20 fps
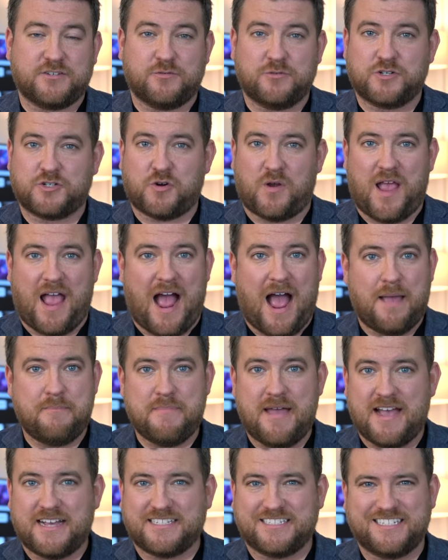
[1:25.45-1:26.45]
to enjoy
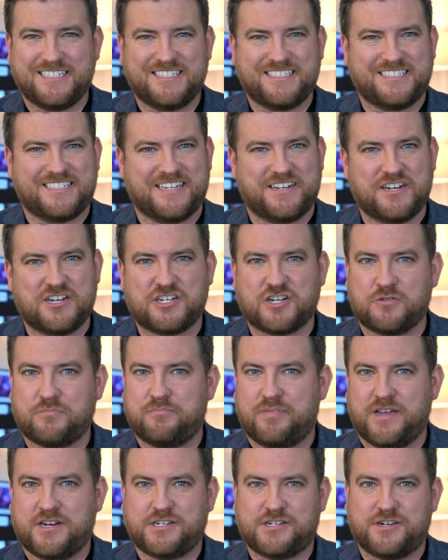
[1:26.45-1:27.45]
IMAX's signature
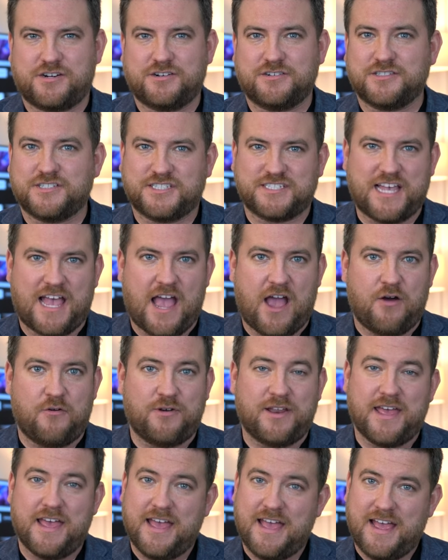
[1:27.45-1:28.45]
picture,
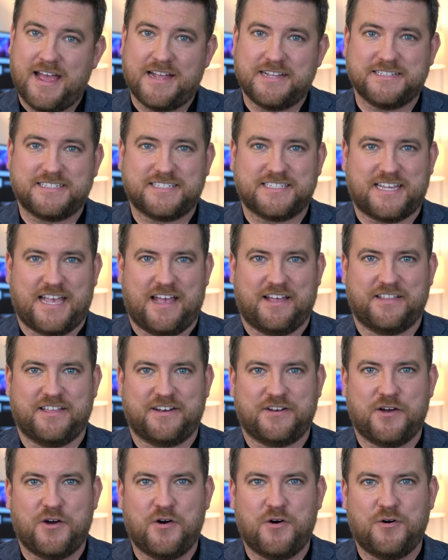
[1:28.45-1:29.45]
sound, and scale
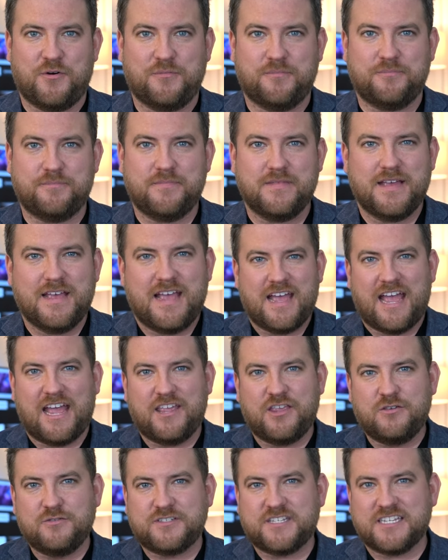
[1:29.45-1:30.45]
at home.
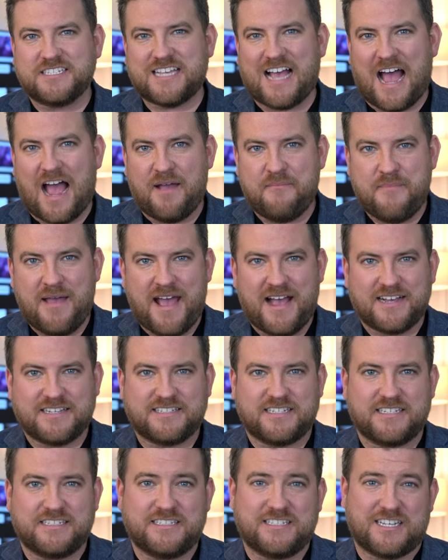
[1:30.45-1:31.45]
It uses
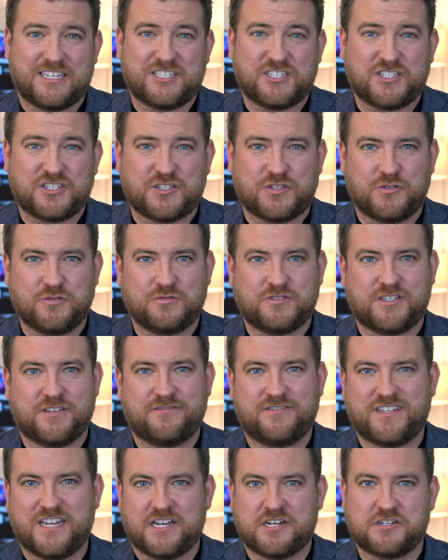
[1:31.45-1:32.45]
IMAX's
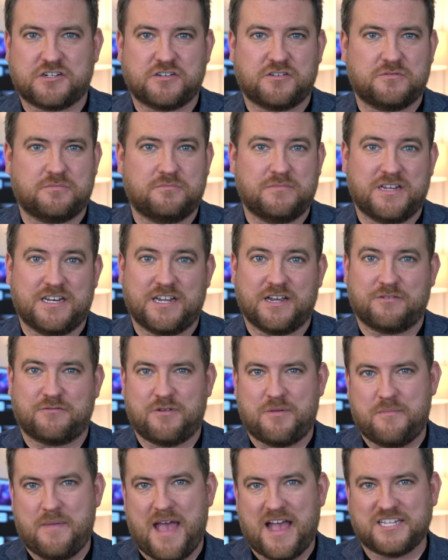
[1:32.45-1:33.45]
exclusive digital media
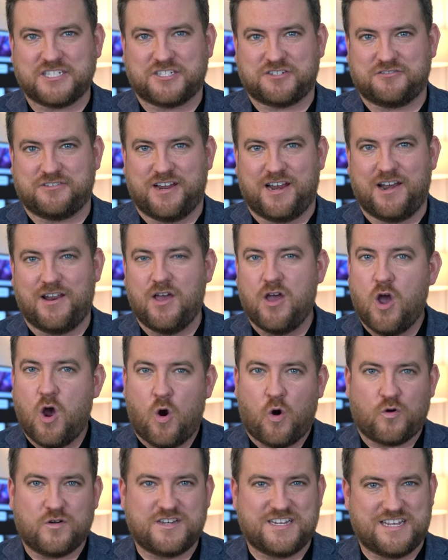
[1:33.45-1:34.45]
remastering,
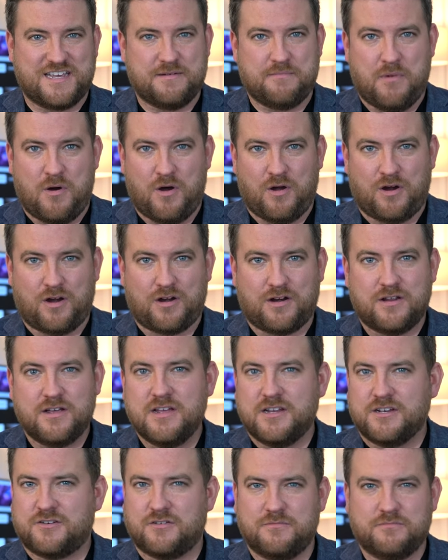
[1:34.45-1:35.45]
or DMR,
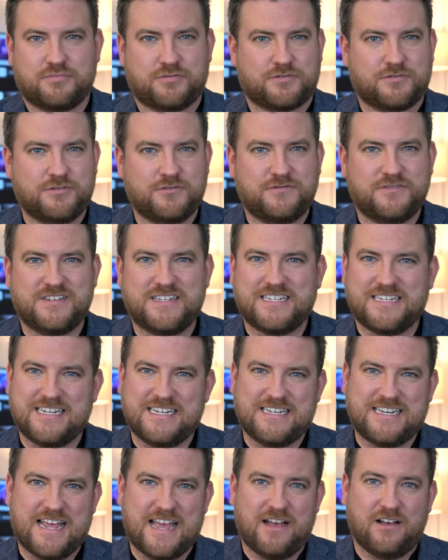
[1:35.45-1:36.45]
to improve
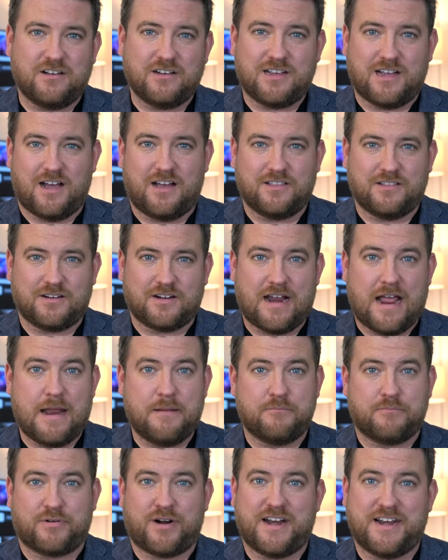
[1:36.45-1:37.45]
detail, color,
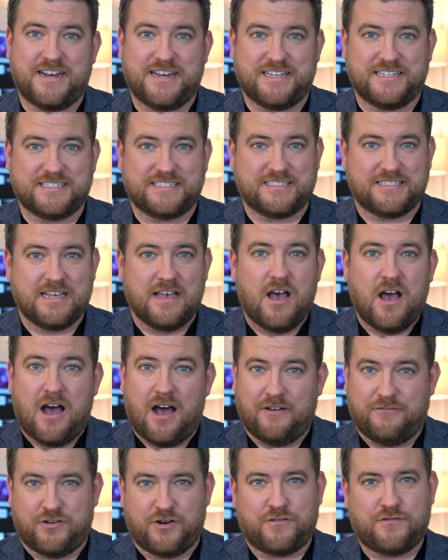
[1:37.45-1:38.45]
and brightness
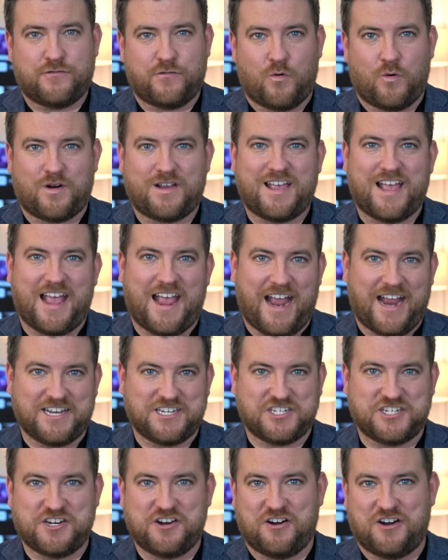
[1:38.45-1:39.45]
of your 4K
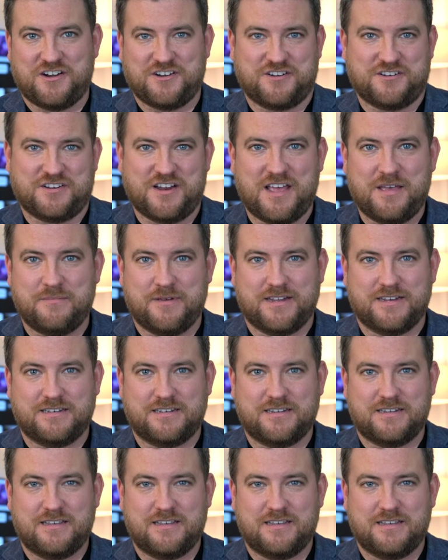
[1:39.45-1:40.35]
HDR entertainment.